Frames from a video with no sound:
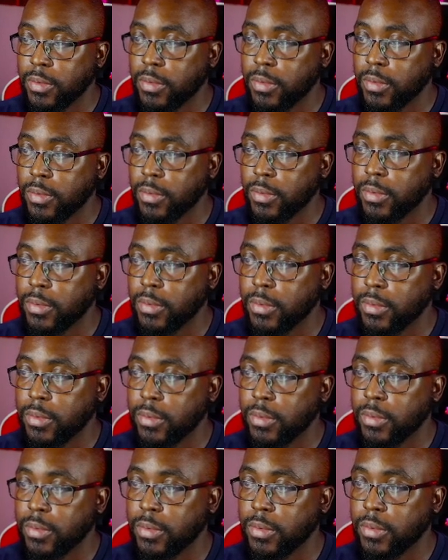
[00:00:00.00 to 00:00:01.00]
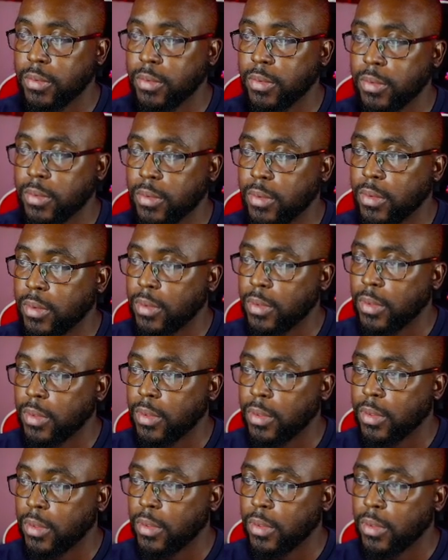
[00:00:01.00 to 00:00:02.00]

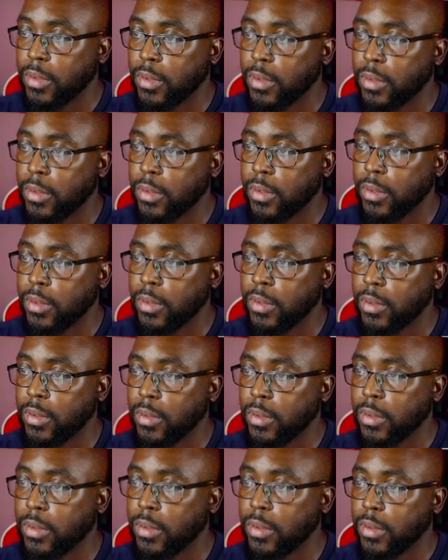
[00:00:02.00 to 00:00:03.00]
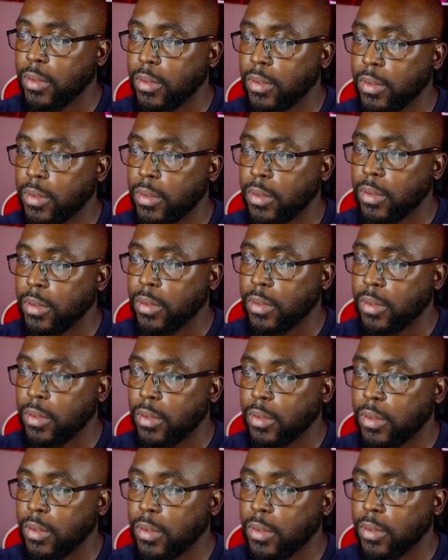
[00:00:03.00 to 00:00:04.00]

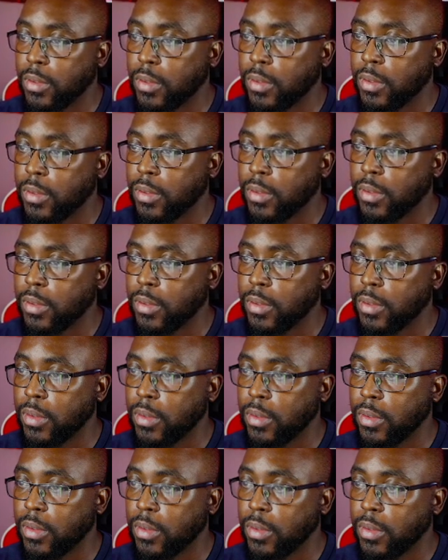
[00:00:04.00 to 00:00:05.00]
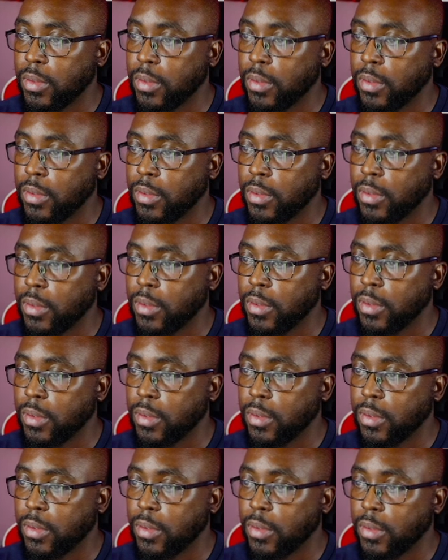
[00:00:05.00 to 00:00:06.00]

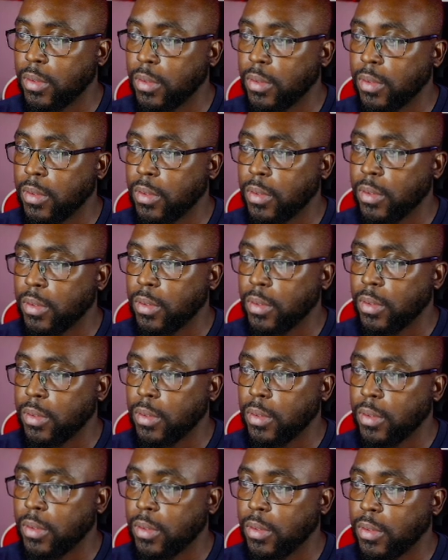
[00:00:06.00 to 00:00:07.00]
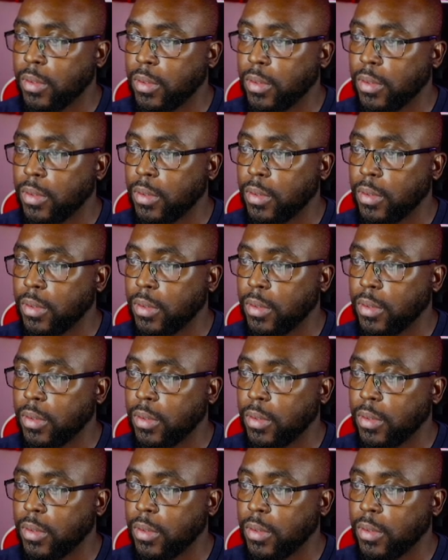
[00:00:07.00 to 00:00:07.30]
(no one is talking)